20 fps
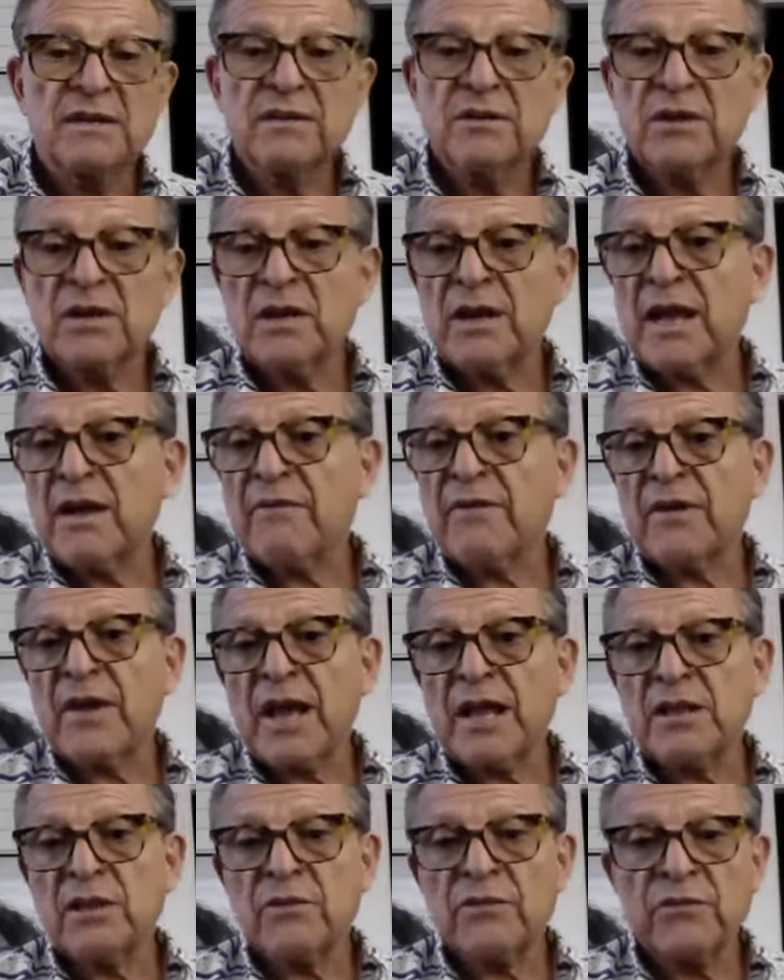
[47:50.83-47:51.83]
You could have
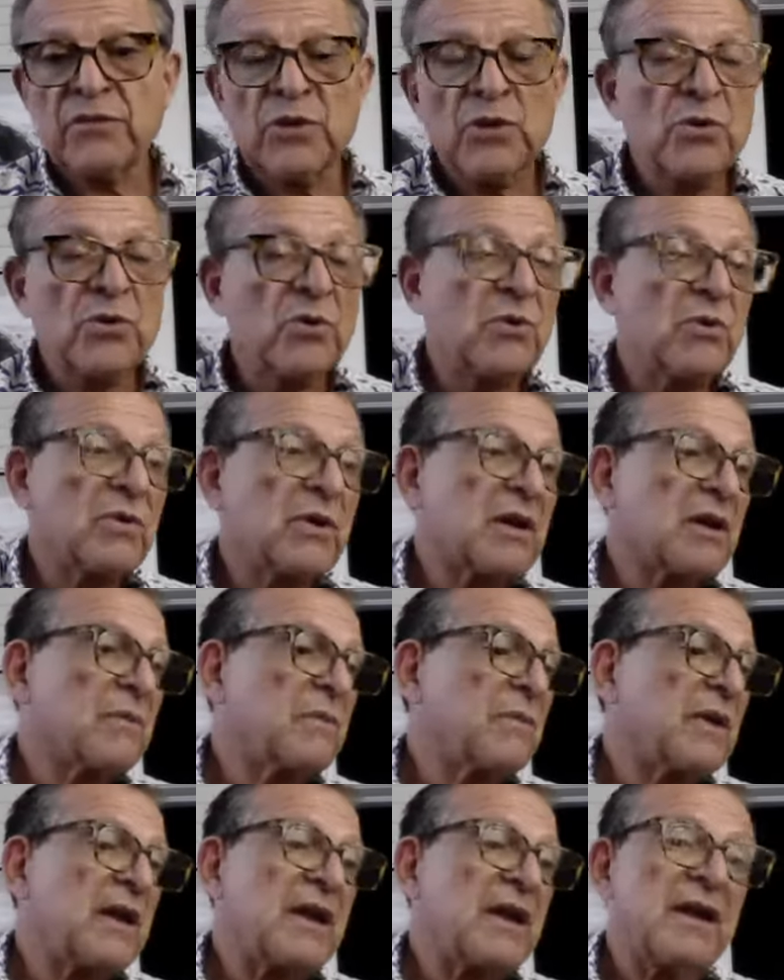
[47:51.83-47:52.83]
had the flu. It
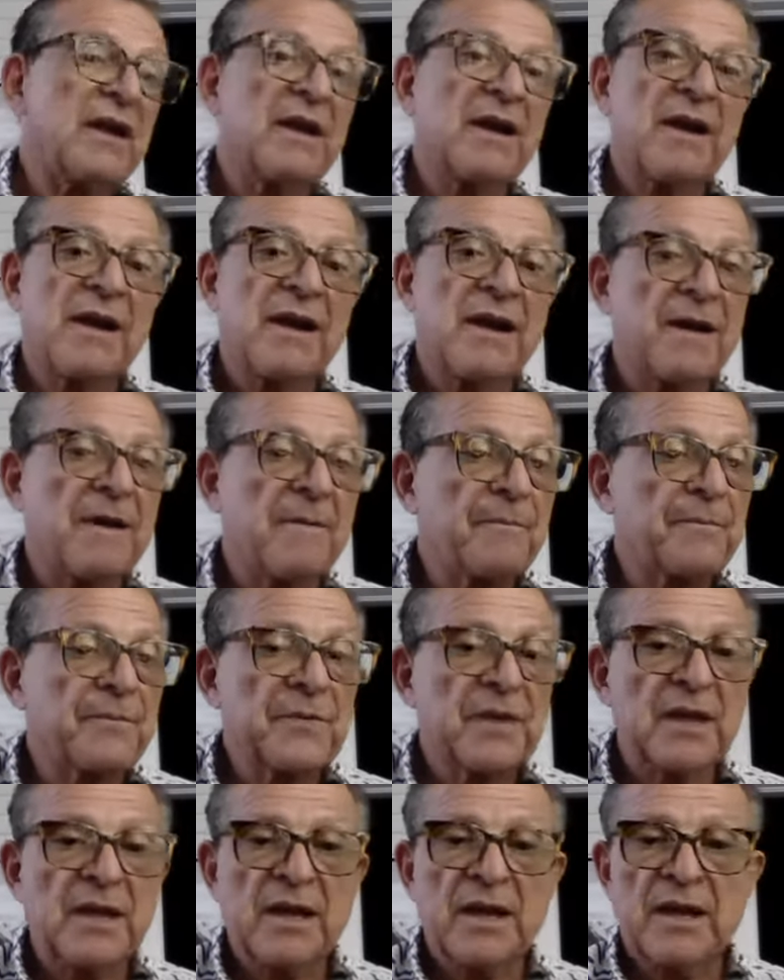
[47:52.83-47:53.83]
could be
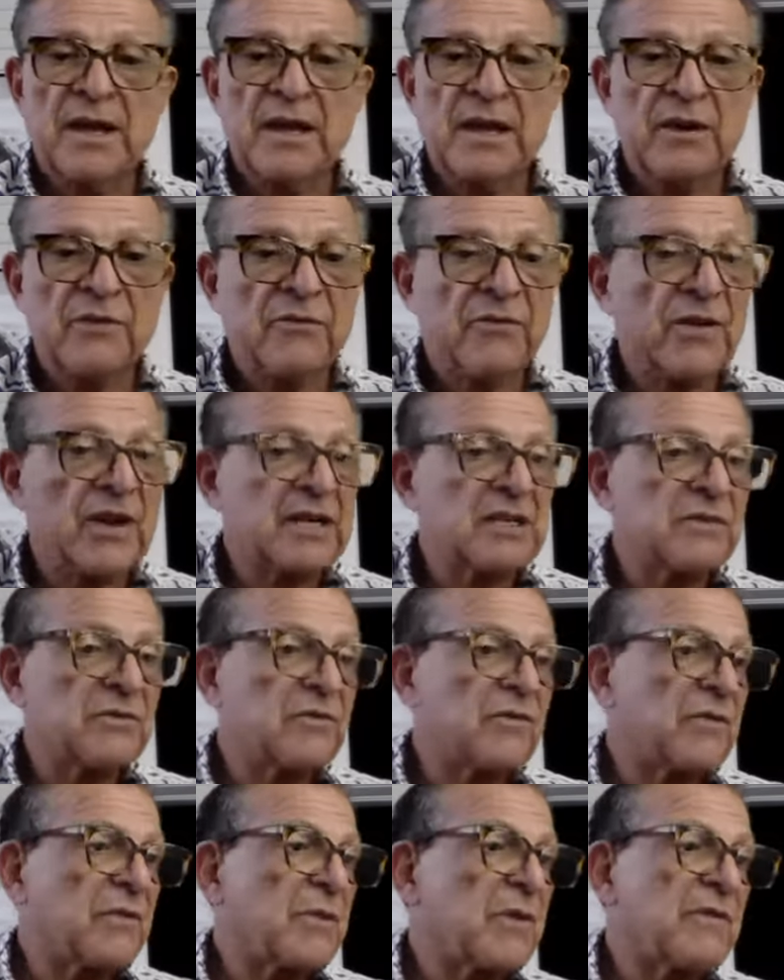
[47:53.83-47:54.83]
an
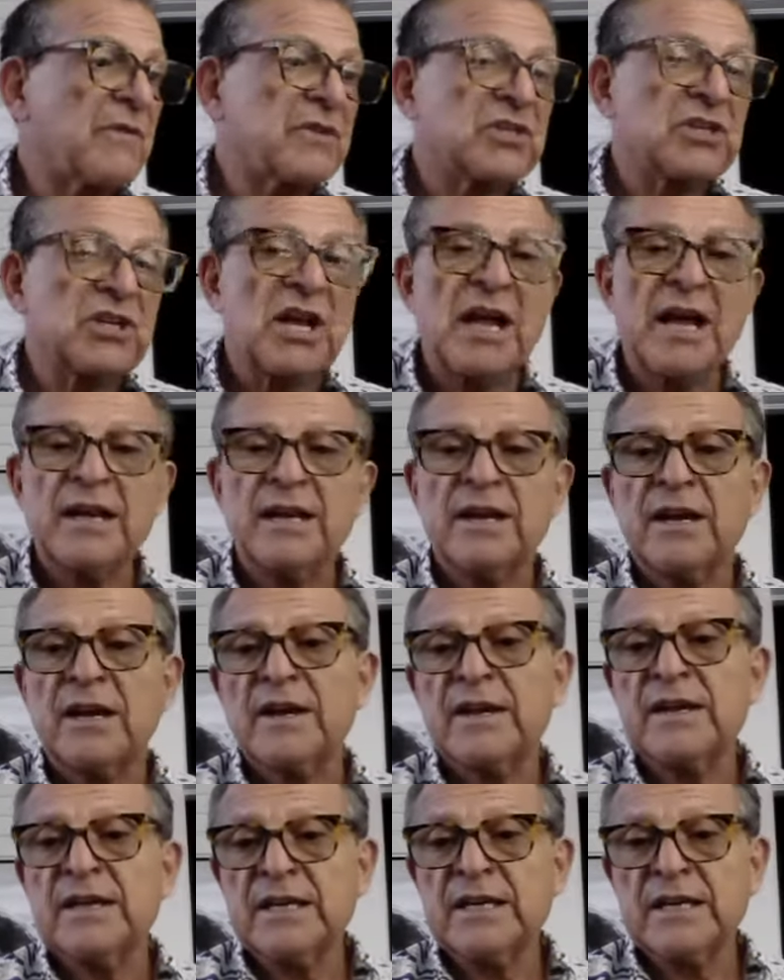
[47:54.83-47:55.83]
infection from the
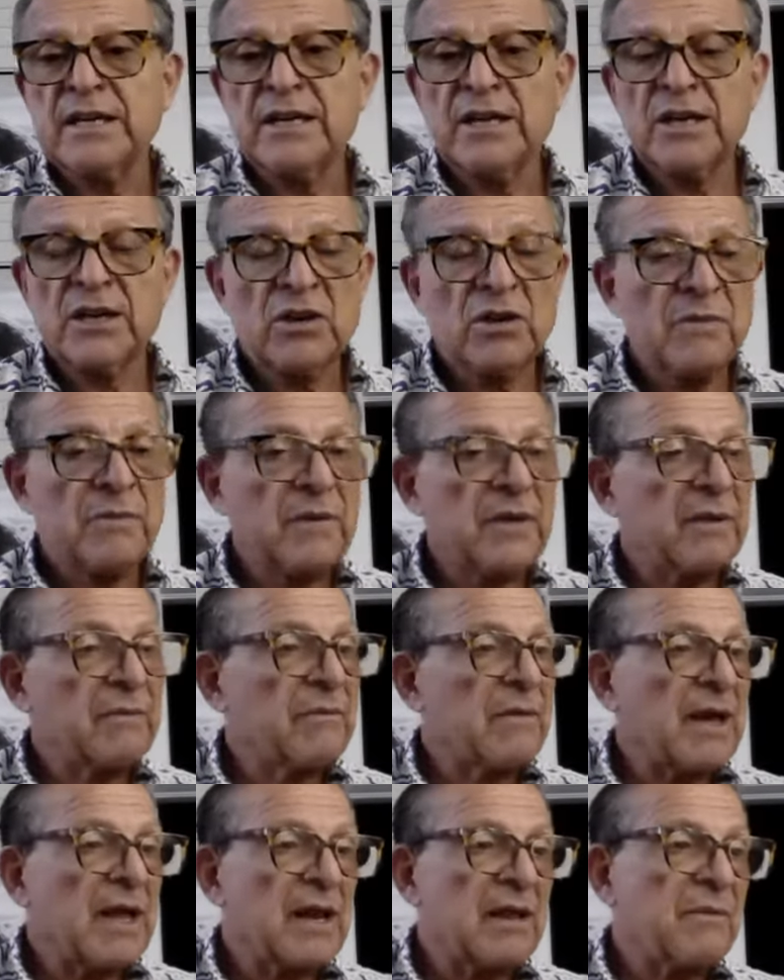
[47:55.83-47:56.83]
vagina. It could be
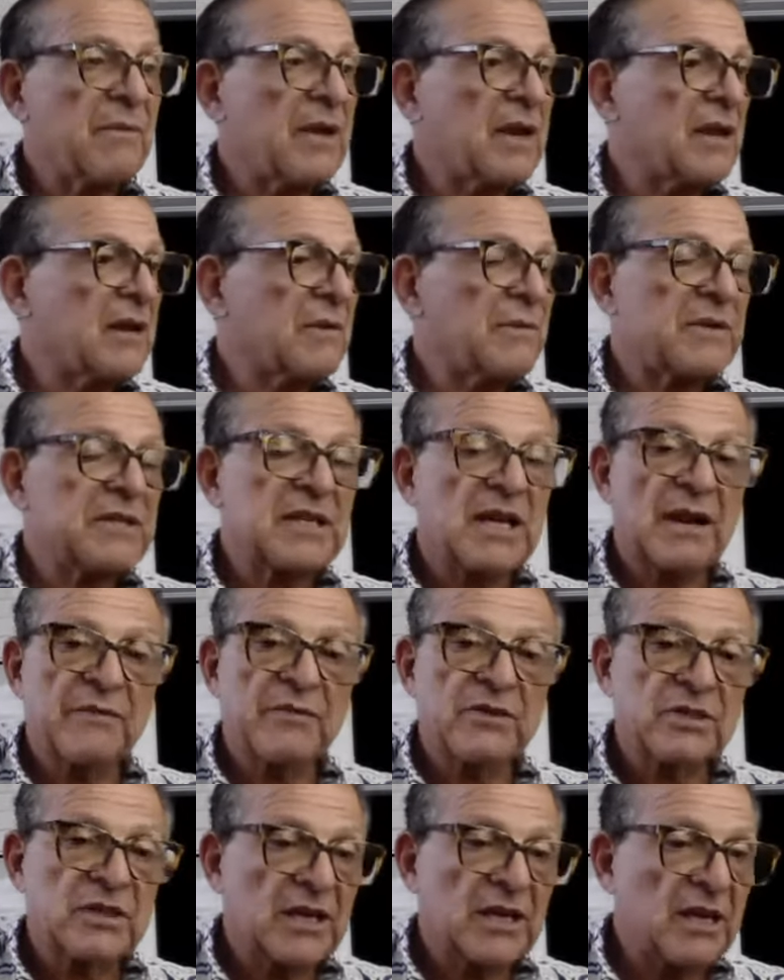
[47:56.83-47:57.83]
many. It could be
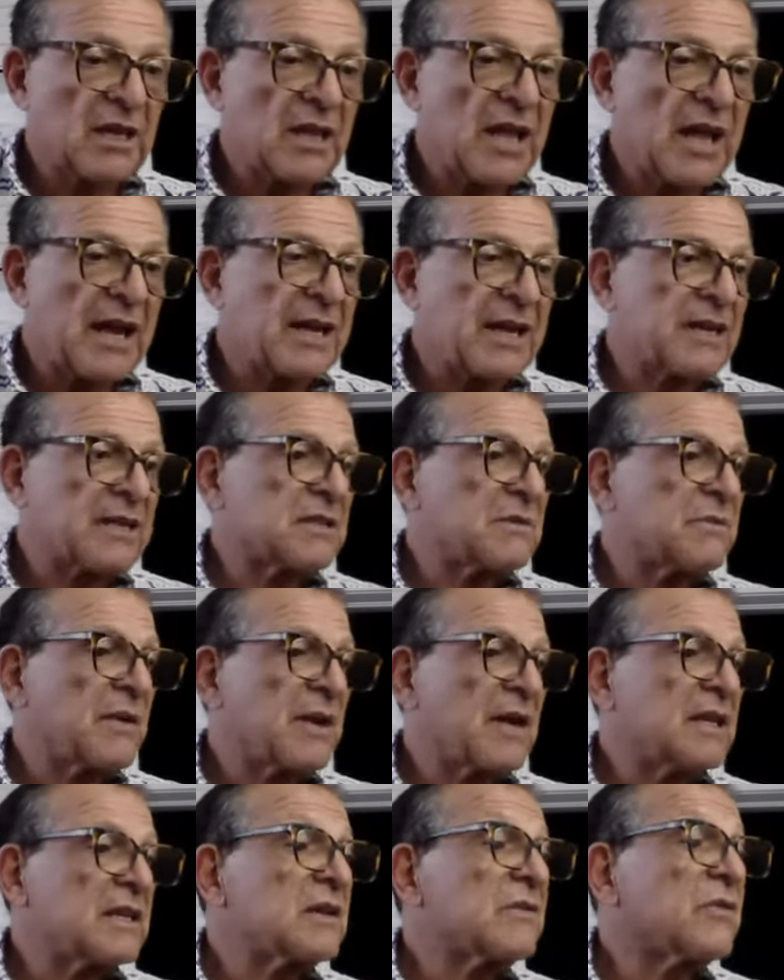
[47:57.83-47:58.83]
diverticulitis,
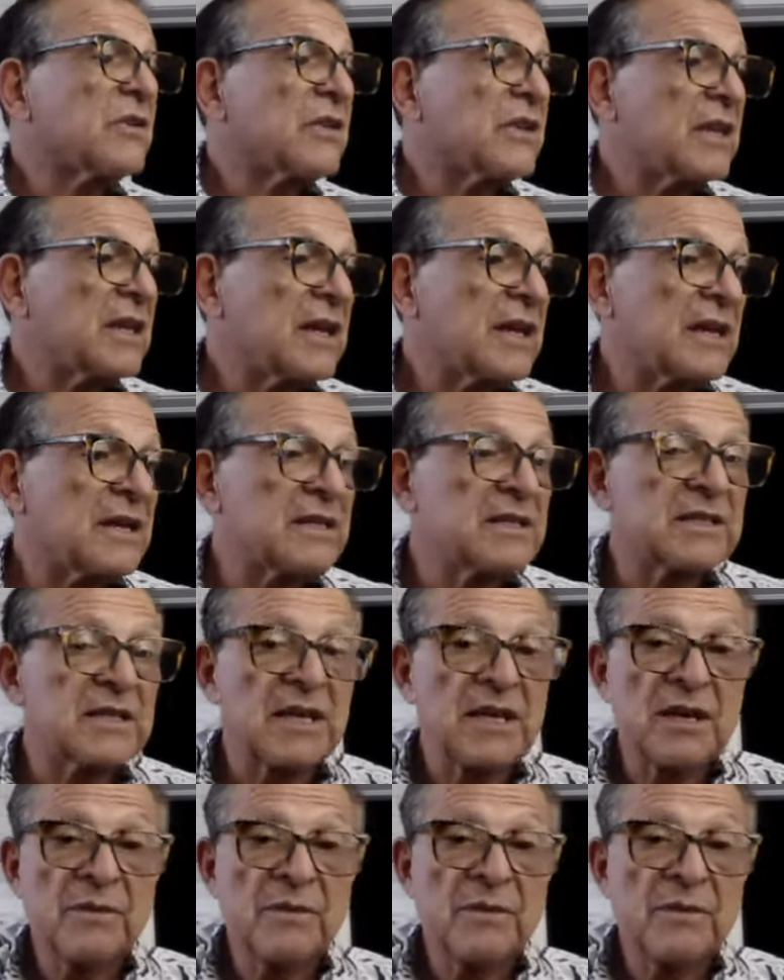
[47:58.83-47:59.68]
many different things,